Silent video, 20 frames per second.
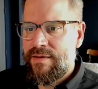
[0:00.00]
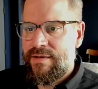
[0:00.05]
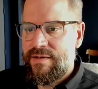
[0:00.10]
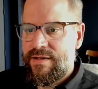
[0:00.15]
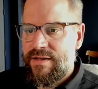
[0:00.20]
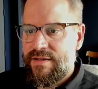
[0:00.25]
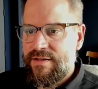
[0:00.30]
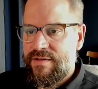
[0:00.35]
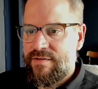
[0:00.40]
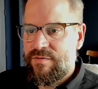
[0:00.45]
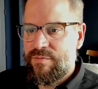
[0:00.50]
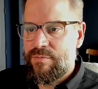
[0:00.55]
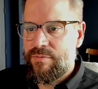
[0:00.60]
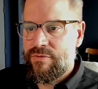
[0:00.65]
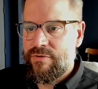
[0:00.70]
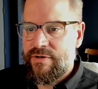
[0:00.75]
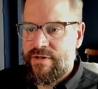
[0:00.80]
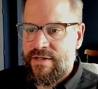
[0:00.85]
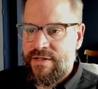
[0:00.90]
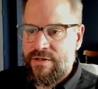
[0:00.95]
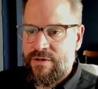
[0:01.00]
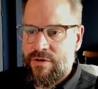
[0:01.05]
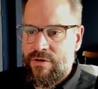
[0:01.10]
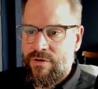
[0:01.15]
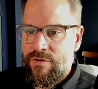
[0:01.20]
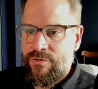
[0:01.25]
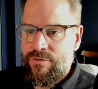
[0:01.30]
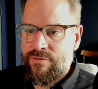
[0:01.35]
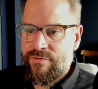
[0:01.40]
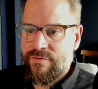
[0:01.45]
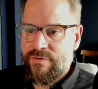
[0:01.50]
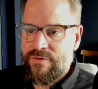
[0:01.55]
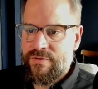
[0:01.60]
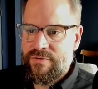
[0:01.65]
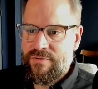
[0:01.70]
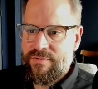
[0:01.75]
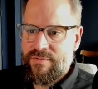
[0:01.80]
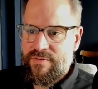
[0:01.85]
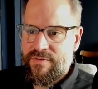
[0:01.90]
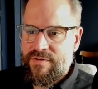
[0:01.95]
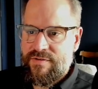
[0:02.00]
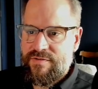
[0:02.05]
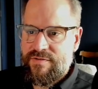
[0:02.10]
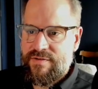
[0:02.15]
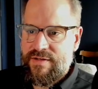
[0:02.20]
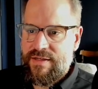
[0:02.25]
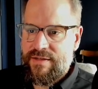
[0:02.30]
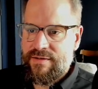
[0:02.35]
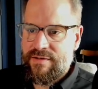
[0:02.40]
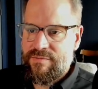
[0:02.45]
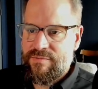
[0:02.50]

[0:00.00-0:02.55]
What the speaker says: Now let's bring over this daily